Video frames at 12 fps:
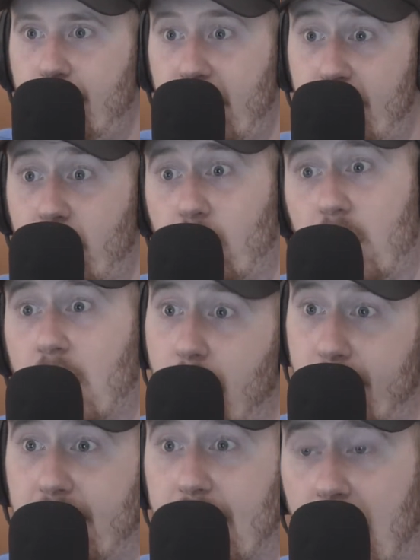people were
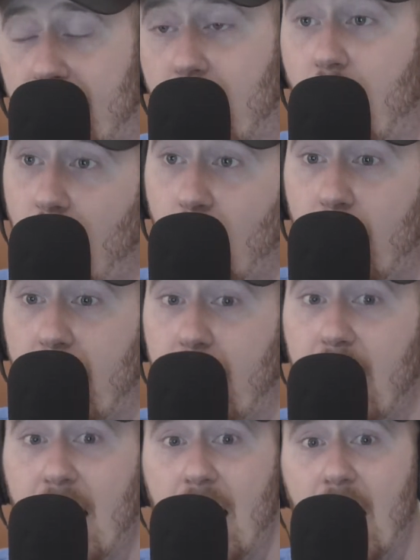coming down the hallway,
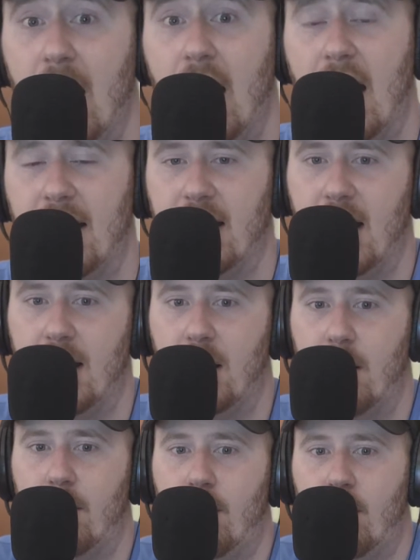and then
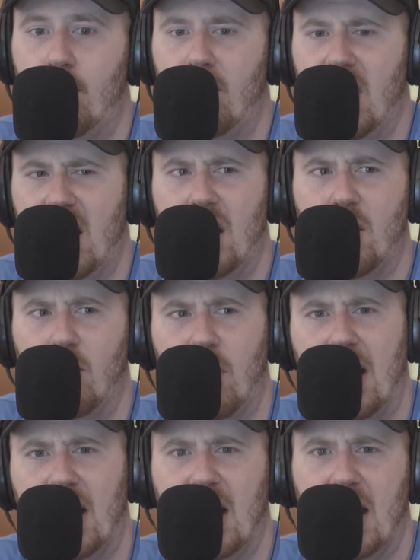
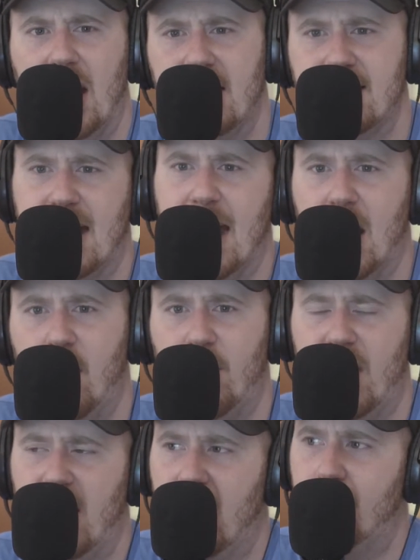like his camp
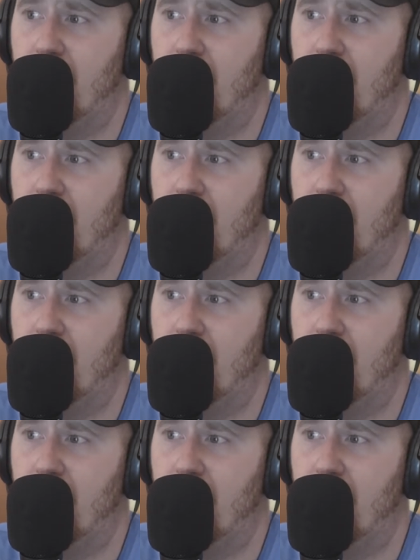and